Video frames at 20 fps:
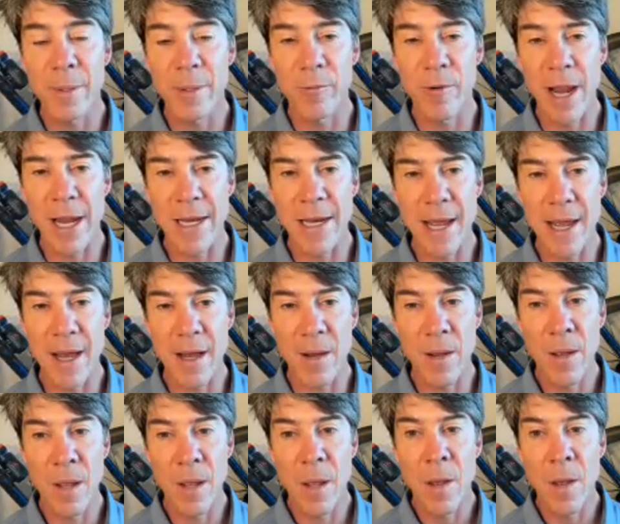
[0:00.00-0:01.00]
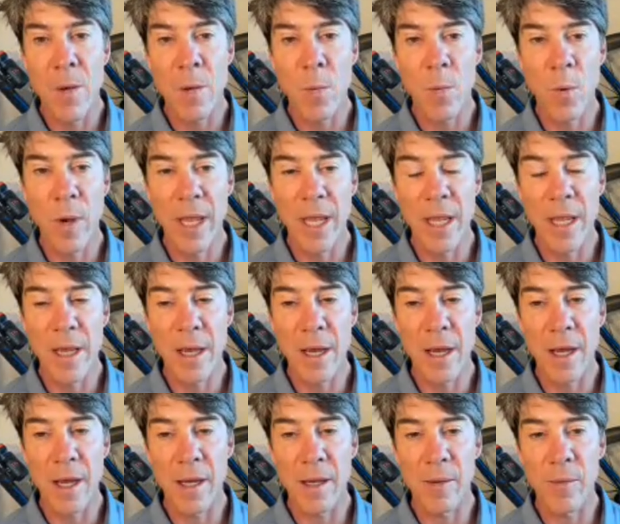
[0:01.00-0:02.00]
But right now, we
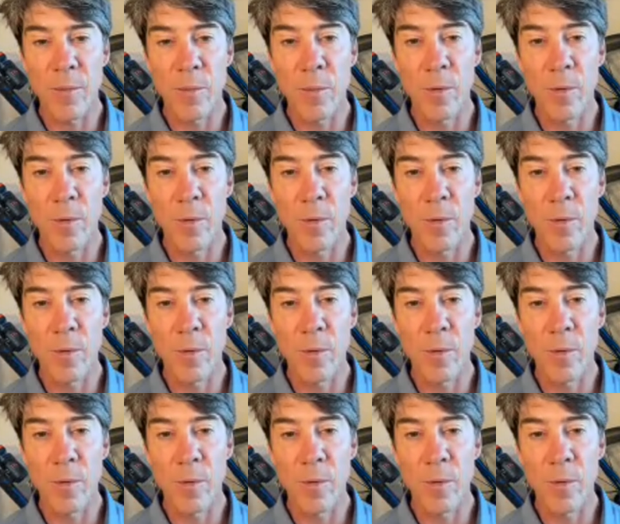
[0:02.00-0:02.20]
uh,